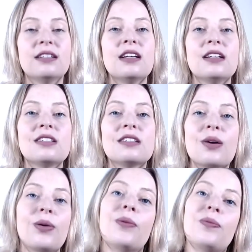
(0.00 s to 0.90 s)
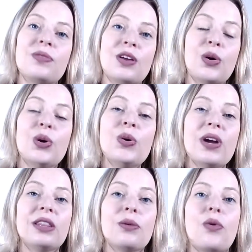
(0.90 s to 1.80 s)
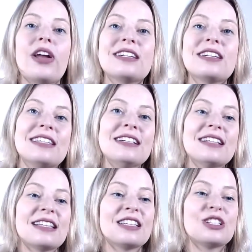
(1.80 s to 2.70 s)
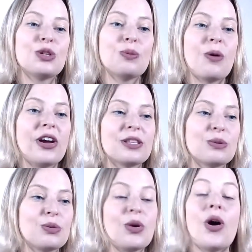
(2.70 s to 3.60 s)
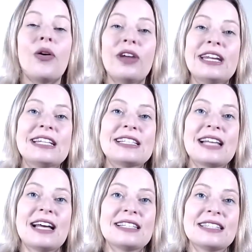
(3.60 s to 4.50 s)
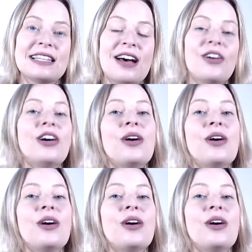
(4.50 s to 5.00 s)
So the who and the what, these are the 2 points which we already discussed now,